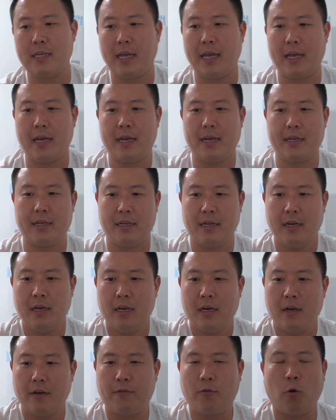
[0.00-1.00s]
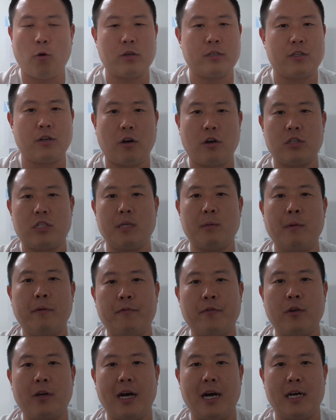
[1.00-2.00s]
and of course, there are some of
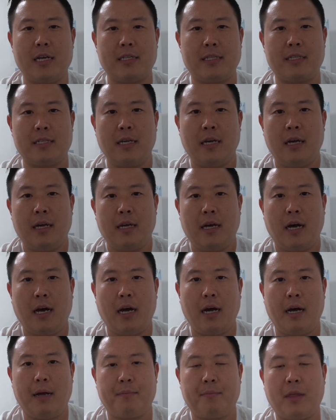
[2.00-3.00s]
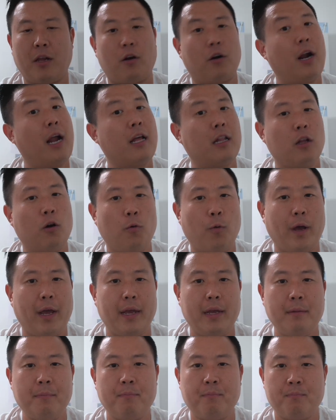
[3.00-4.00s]
you guys that are
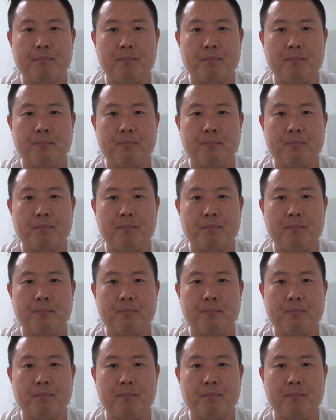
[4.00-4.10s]
LOA